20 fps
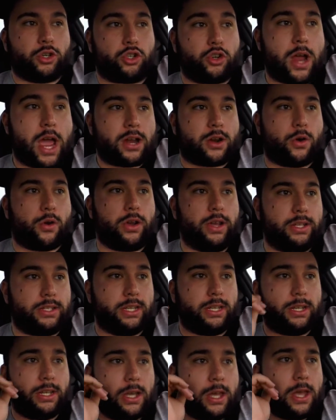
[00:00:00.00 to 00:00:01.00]
track
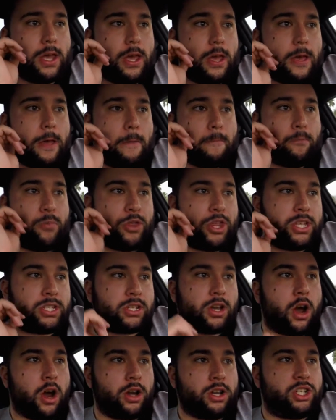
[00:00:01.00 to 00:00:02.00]
oriented. But this
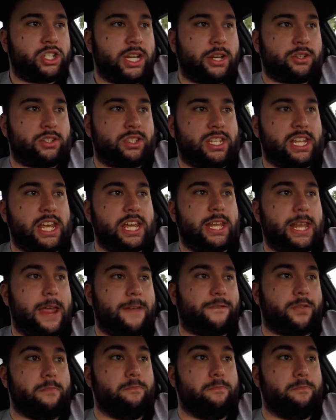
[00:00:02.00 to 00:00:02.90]
car shares DNA from